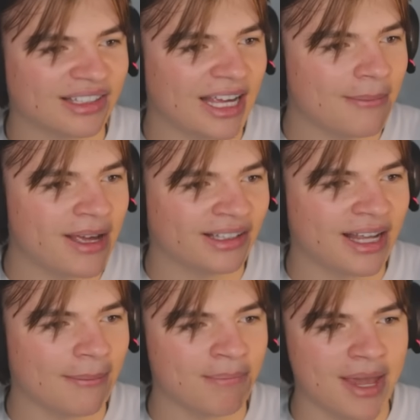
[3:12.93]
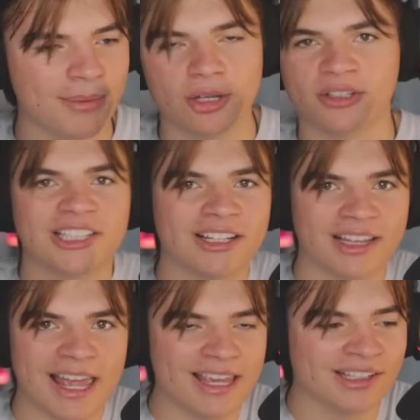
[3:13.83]
the same, except maybe your
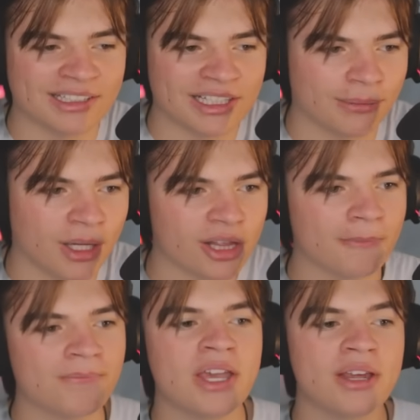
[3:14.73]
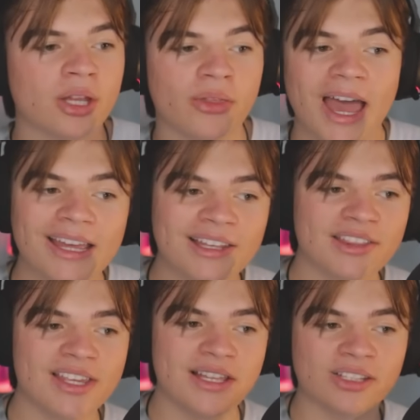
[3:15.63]
sunlight isn't as much. So that
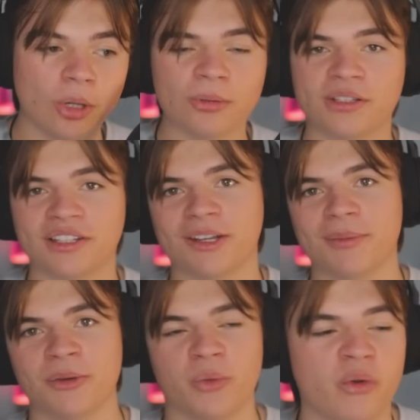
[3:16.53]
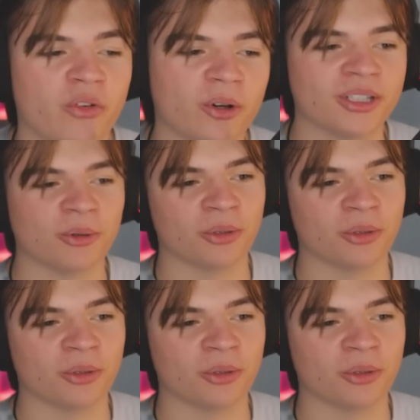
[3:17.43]
is the solar system in reverse